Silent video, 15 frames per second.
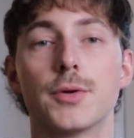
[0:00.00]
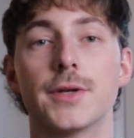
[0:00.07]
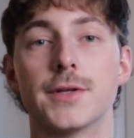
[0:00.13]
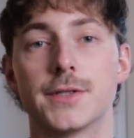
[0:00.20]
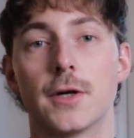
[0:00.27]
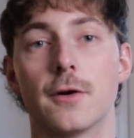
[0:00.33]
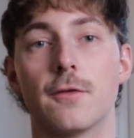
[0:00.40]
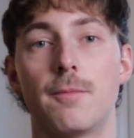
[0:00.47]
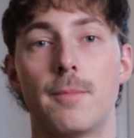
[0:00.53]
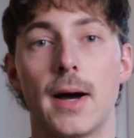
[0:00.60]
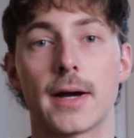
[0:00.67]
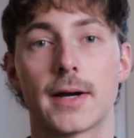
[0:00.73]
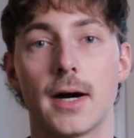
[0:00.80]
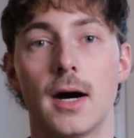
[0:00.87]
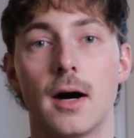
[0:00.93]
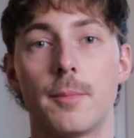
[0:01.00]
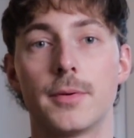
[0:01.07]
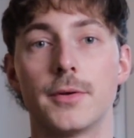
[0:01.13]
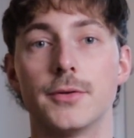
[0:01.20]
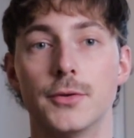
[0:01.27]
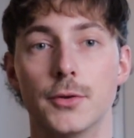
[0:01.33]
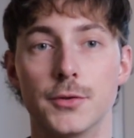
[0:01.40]
yourself back up
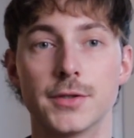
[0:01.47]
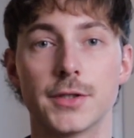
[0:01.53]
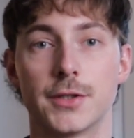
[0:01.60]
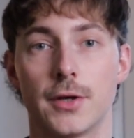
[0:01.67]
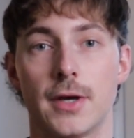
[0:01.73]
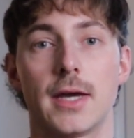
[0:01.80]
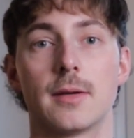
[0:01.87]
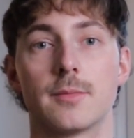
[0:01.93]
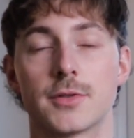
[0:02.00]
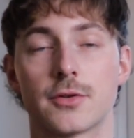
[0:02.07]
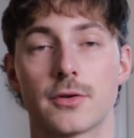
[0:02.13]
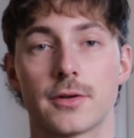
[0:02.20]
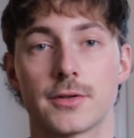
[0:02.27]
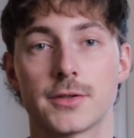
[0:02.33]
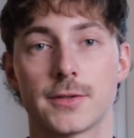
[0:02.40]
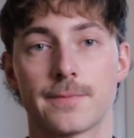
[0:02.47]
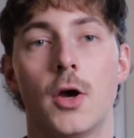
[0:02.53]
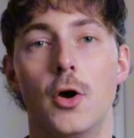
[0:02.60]
using your hamstrings.